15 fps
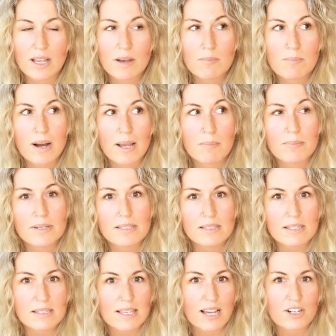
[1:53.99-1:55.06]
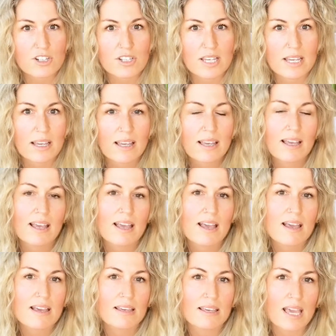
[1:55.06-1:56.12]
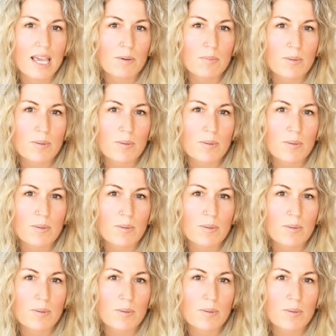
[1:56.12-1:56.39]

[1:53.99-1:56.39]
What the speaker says: My business actually came